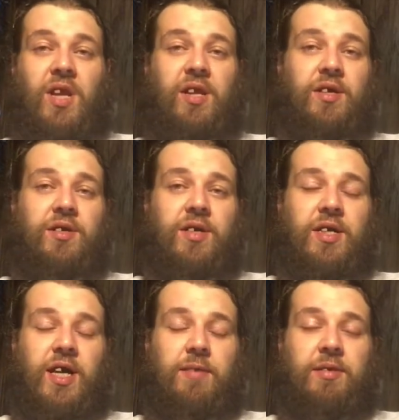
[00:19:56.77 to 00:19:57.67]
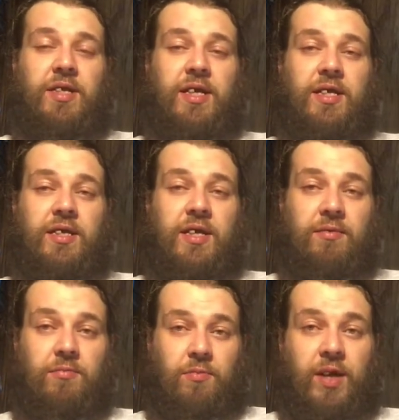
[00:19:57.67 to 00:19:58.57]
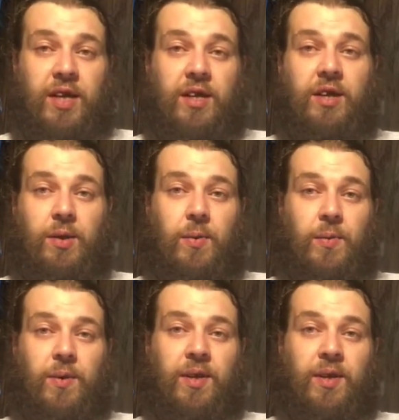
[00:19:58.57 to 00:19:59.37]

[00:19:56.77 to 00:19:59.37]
Those are the types of things that we can do.